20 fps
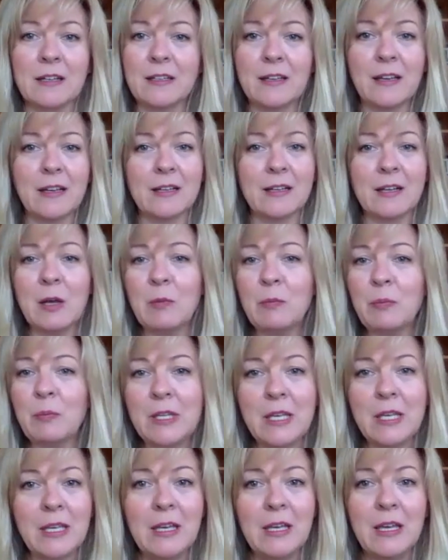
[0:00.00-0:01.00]

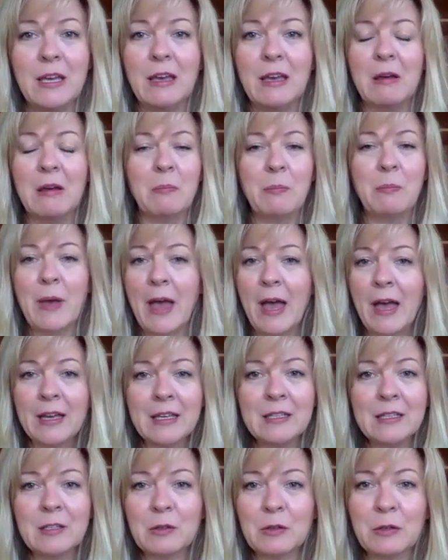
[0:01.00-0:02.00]
company
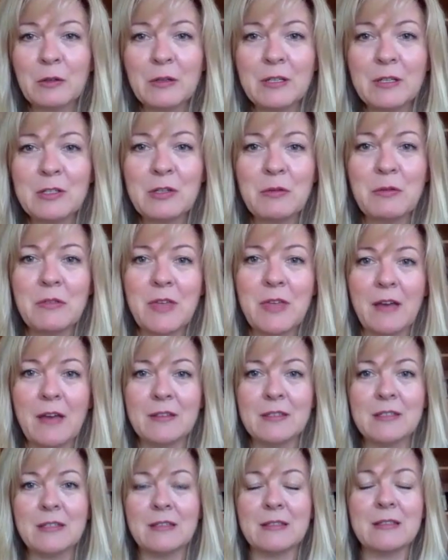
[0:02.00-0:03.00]
back in the early
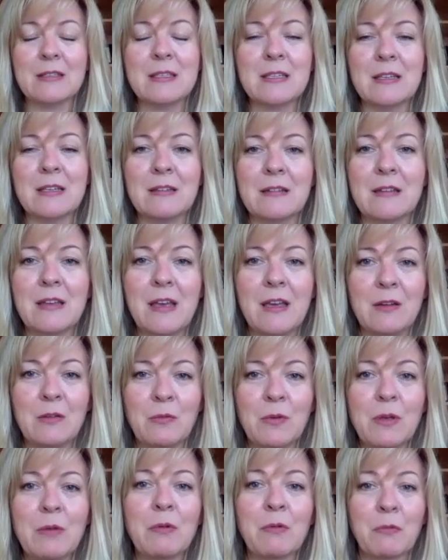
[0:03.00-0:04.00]
2000s, and
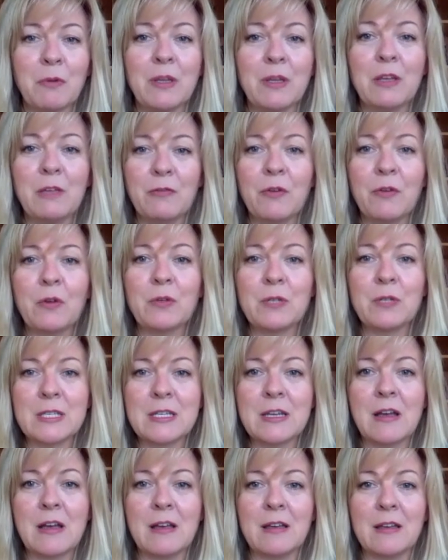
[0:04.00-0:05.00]
we were really
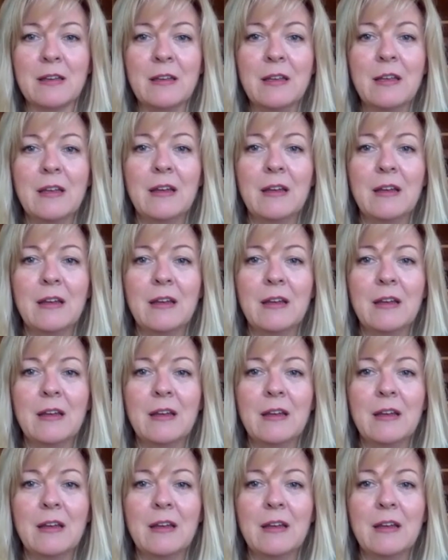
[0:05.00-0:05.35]
focused on